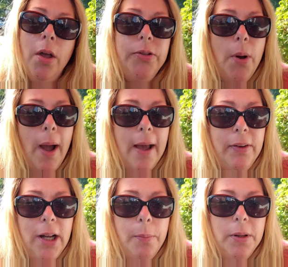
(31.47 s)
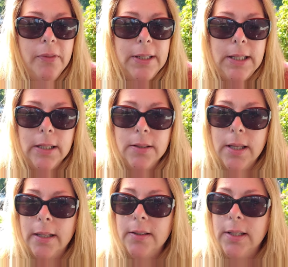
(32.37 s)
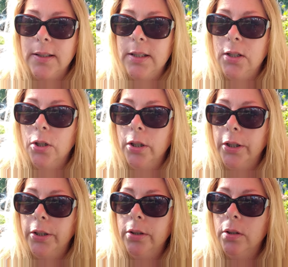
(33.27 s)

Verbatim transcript: So I have a couple of ideas that Scentsy could